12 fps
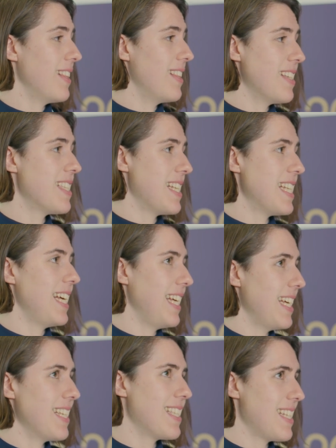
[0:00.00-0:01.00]
the
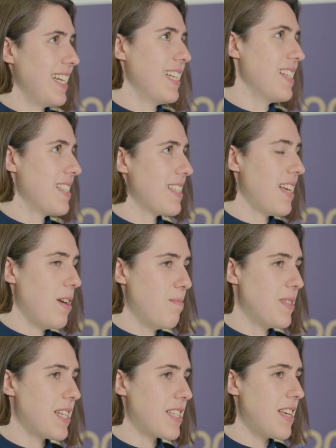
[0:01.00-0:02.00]
city is seen as
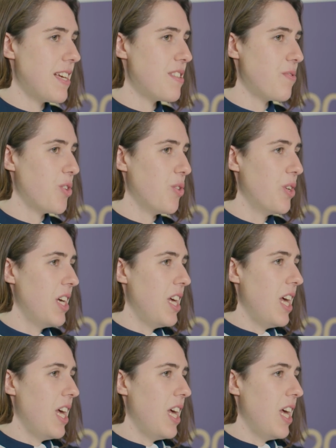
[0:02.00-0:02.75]
successful.